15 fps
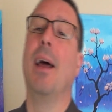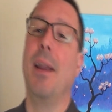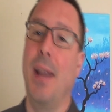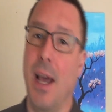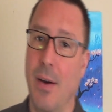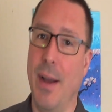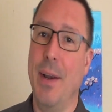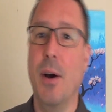
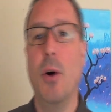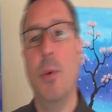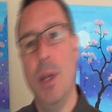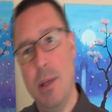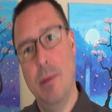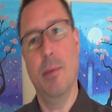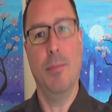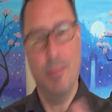Now, I know
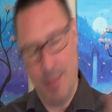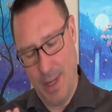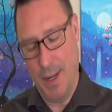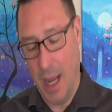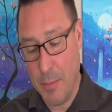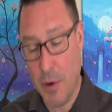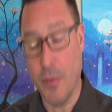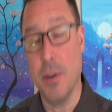a
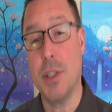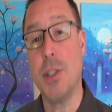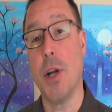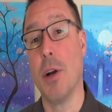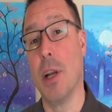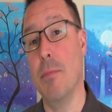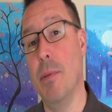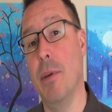number of us
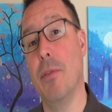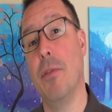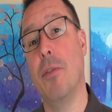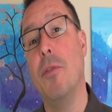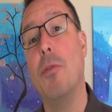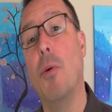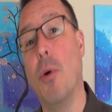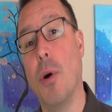started
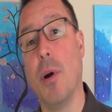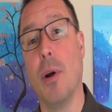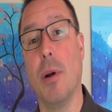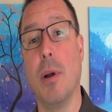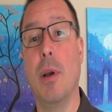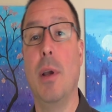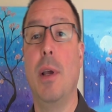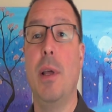
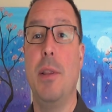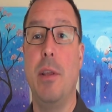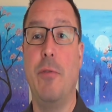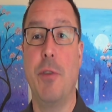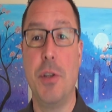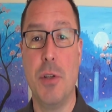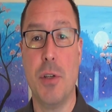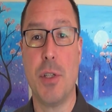before the
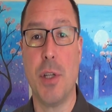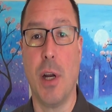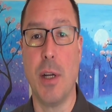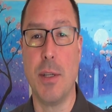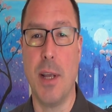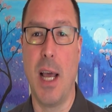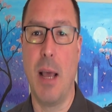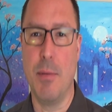official start
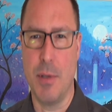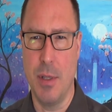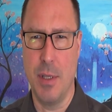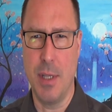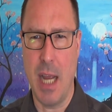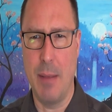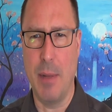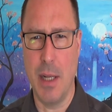time, so the
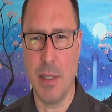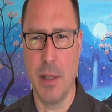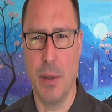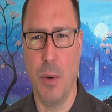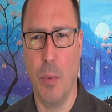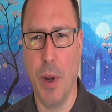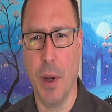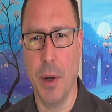timeline's a little
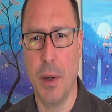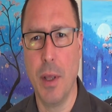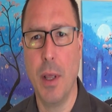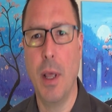weird.